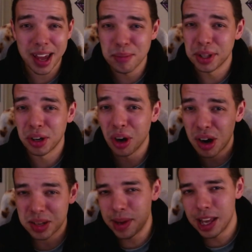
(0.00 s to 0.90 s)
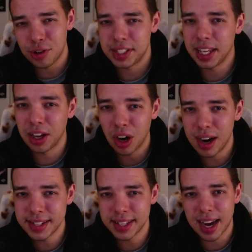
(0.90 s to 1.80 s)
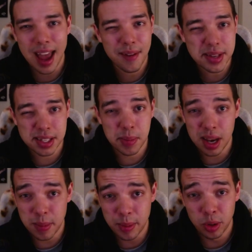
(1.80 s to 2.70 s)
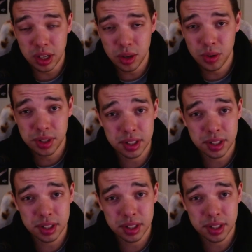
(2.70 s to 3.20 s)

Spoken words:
but there are some interesting cards that I haven't seen many people use.